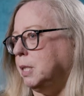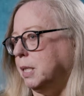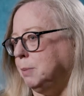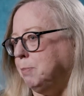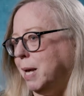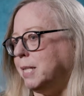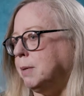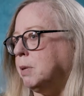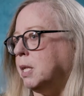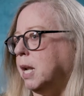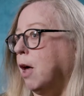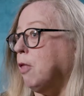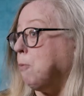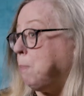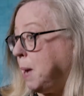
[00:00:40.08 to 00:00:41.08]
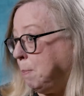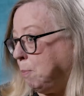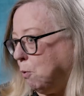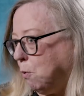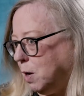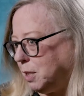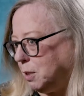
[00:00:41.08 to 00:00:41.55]
is make something that other
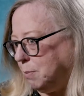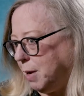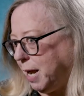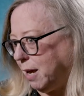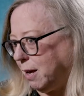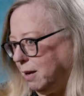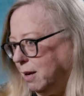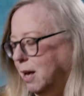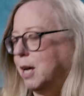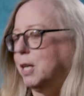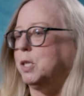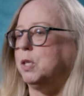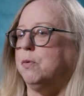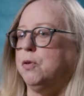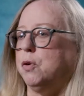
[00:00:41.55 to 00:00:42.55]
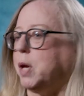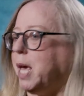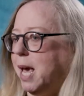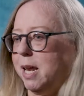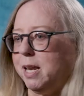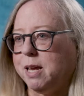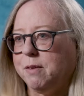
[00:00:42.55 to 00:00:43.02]
people want to make. So if you
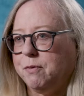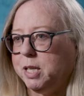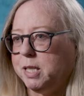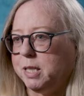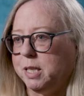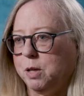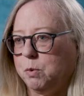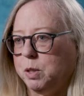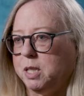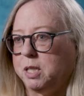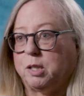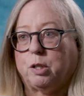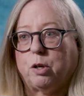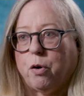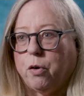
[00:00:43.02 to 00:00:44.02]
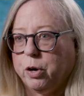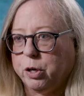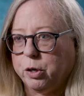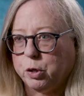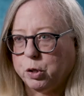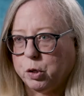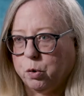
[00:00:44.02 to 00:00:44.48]
can't convince anyone to star
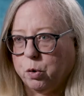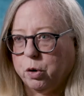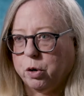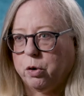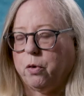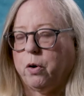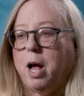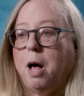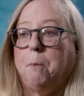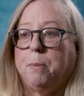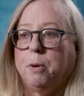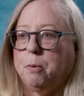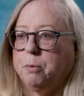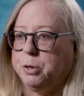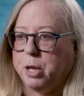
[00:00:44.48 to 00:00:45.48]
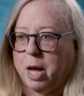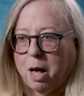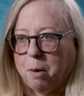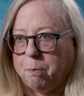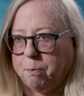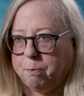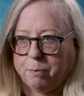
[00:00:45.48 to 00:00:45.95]
in your short or help you
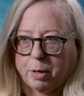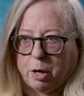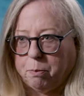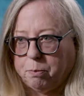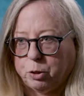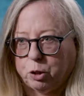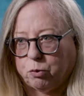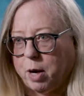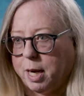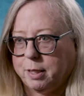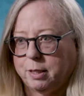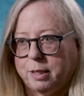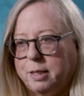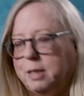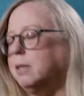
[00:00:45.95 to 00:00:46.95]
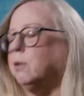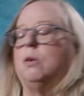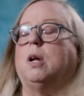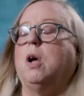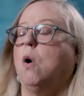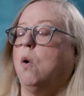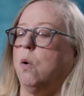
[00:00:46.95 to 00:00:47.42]
help you know direct it and
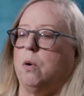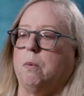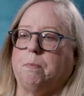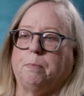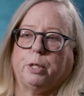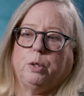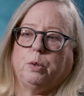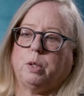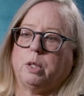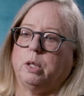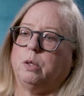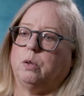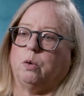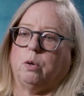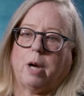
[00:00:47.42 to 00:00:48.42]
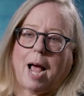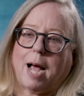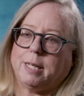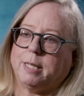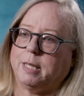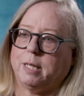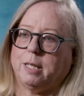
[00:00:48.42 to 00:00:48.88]
or, or produce it or
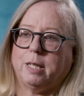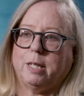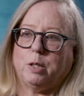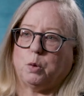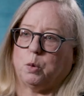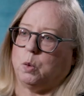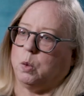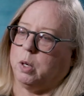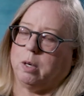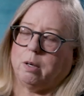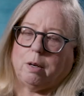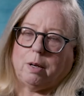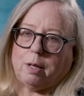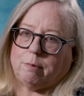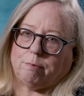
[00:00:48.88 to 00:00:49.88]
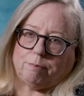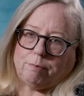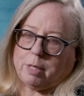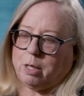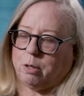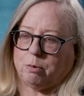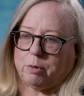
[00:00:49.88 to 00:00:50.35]
act in it or
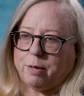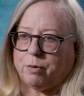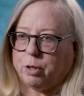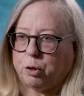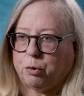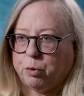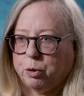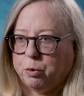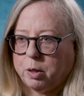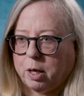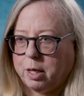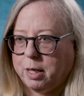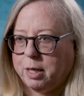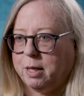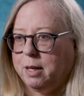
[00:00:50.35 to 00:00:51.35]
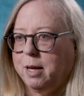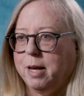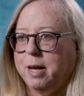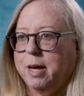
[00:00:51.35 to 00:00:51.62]
um, you know even crew on it,